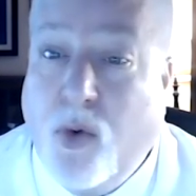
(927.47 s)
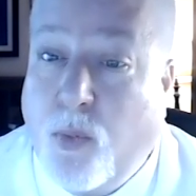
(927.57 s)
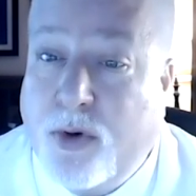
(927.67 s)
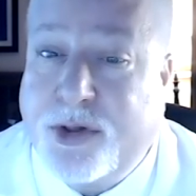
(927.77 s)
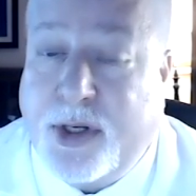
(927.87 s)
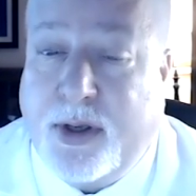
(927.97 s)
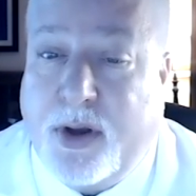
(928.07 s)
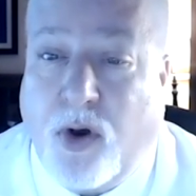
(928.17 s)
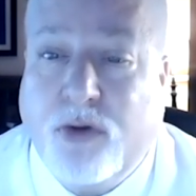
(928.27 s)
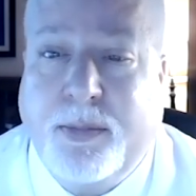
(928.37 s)
where she
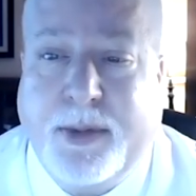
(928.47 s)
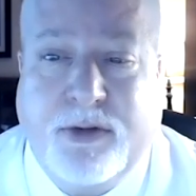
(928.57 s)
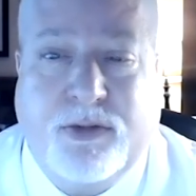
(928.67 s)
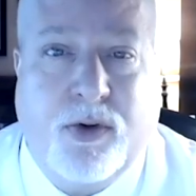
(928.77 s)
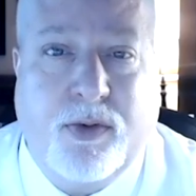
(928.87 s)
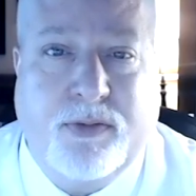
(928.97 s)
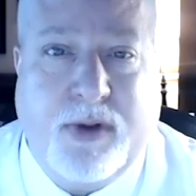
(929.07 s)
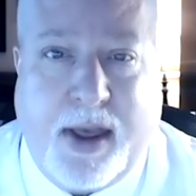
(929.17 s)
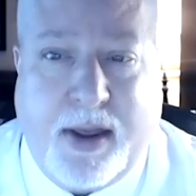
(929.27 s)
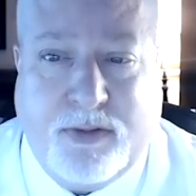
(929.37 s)
ultimately served
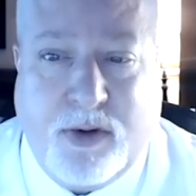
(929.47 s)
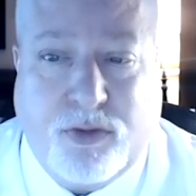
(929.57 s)
as an